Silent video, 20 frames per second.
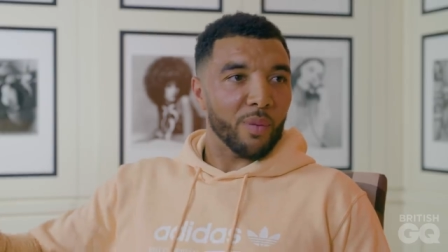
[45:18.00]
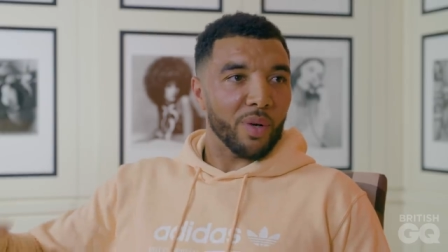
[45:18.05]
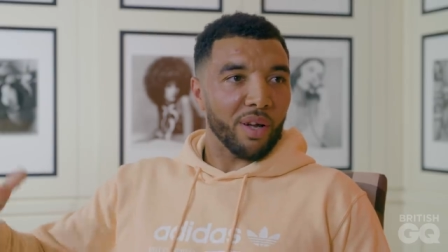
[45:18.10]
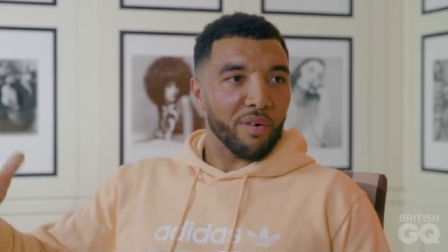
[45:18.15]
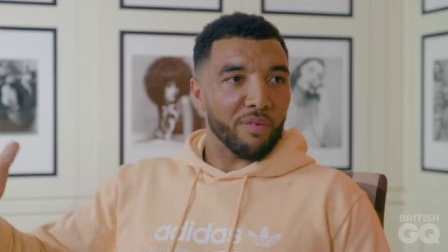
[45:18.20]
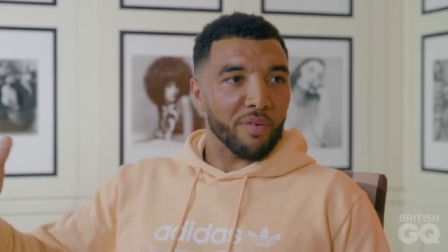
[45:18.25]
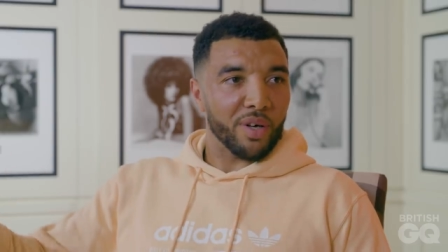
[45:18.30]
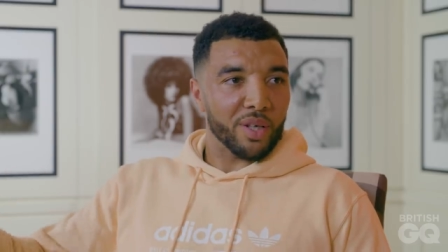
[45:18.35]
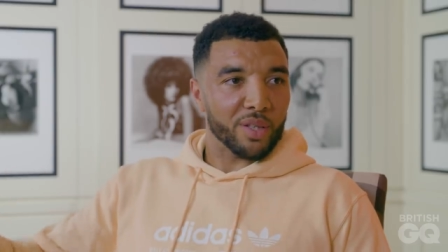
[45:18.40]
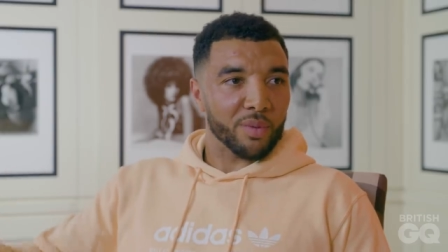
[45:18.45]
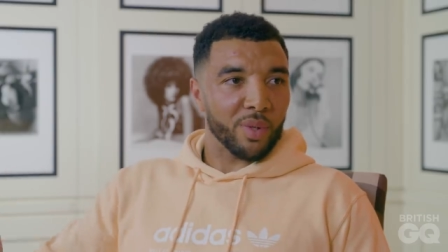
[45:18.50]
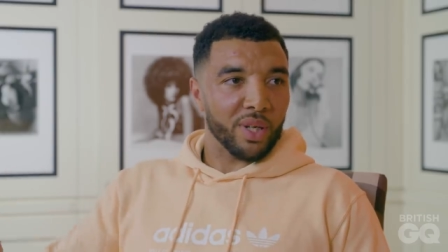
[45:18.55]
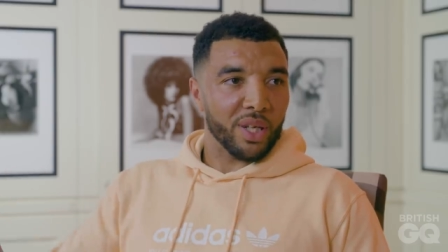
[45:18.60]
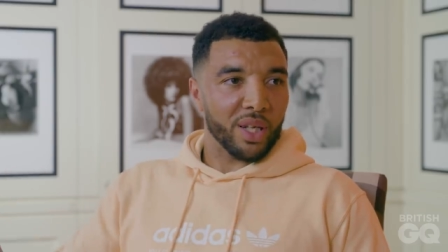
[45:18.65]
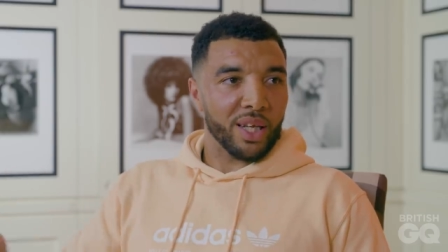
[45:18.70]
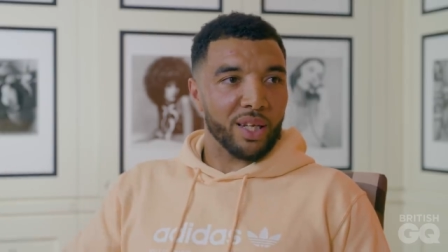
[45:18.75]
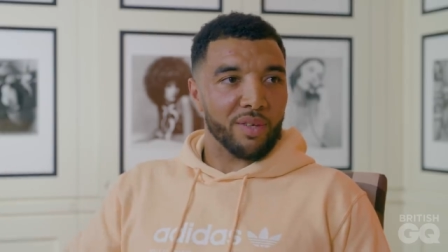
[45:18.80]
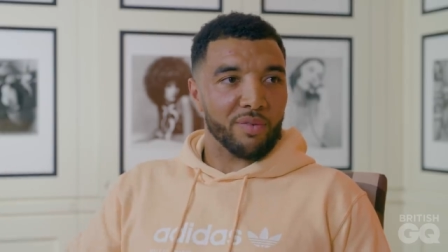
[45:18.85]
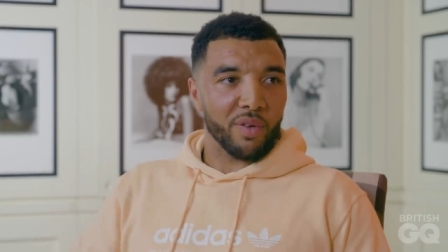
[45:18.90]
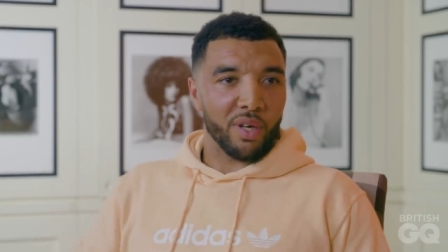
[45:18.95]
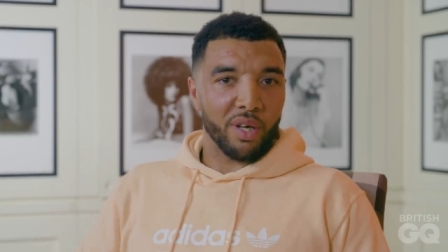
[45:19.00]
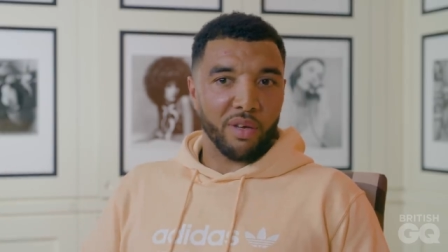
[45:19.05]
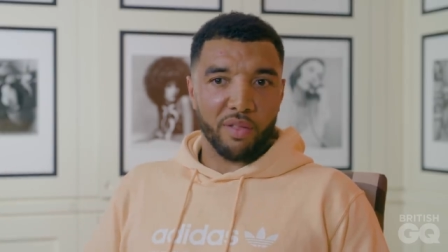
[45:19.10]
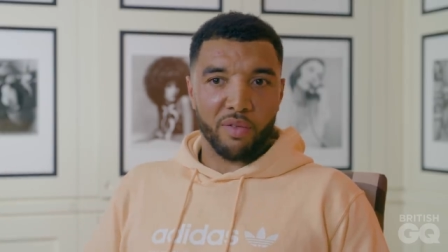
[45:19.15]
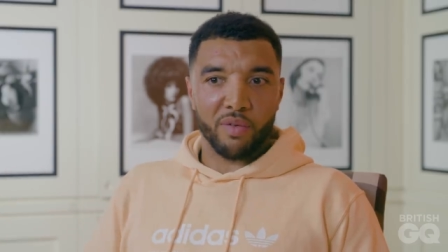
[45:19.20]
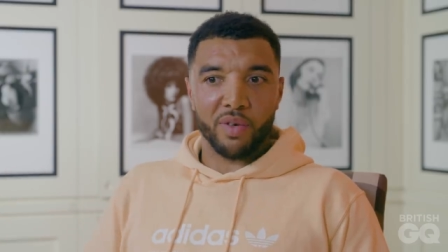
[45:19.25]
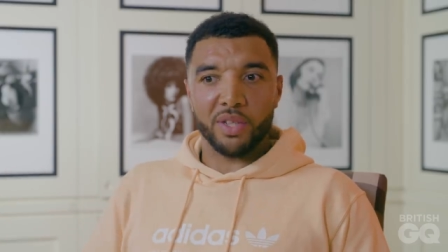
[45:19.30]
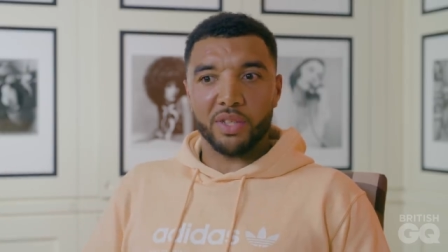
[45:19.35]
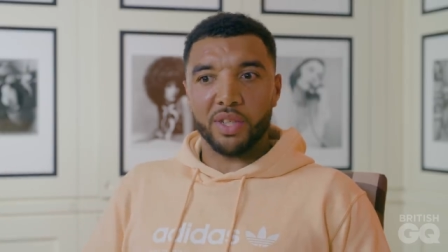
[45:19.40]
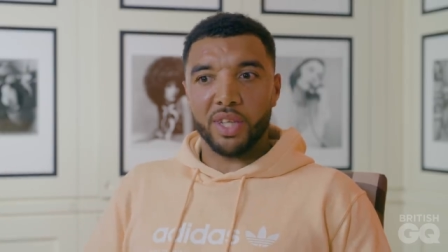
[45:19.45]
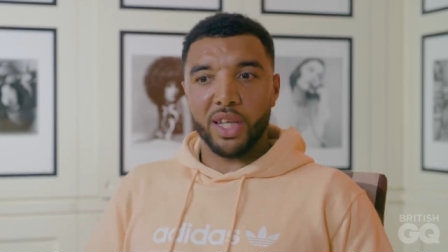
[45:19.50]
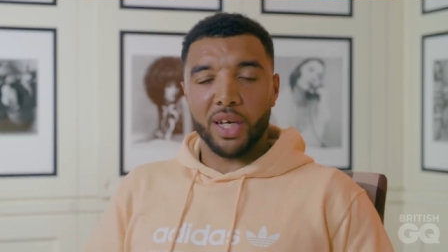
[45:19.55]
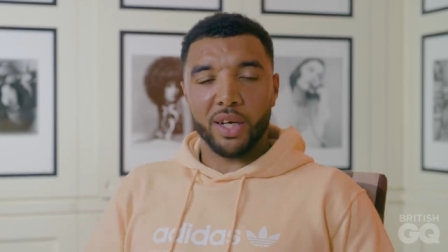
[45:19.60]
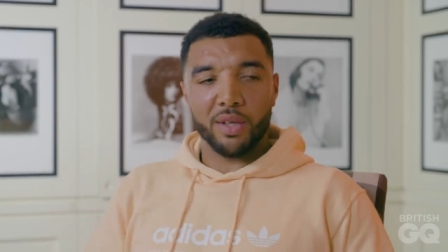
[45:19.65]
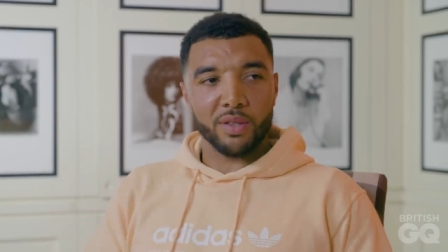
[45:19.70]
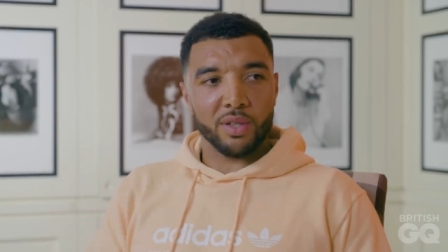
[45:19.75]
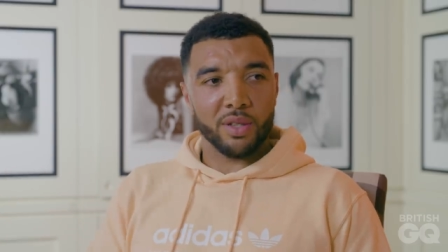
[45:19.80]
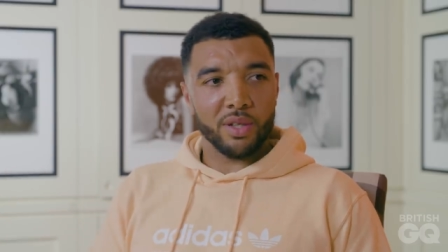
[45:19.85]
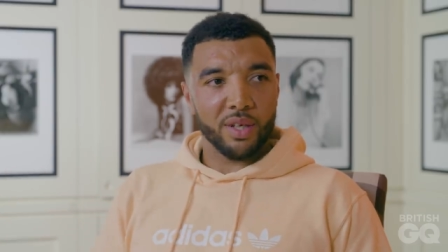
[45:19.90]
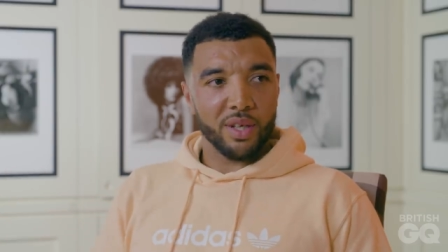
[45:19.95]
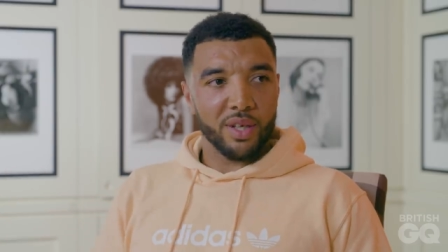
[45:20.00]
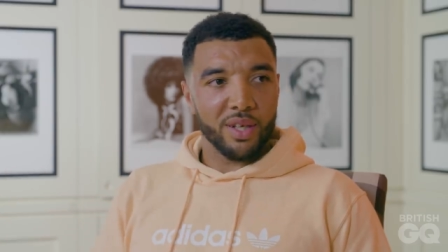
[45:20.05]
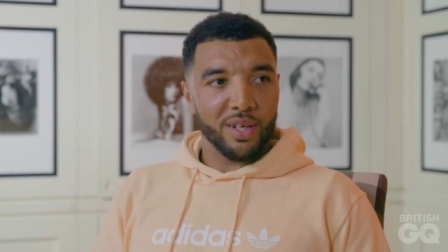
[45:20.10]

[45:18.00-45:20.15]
When I first went there for like 300,000,